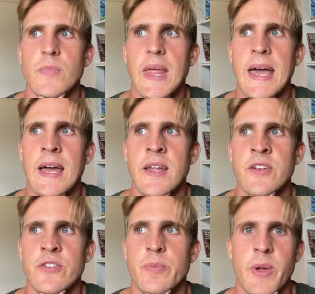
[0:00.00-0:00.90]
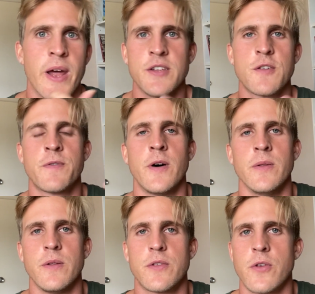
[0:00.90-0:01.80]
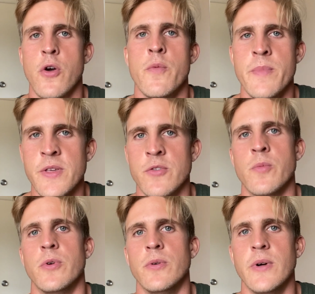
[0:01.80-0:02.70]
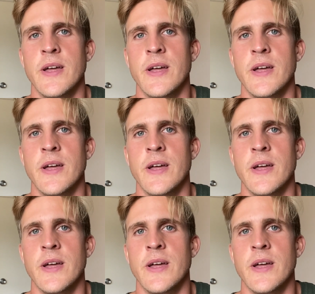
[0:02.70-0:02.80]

I just felt so miserable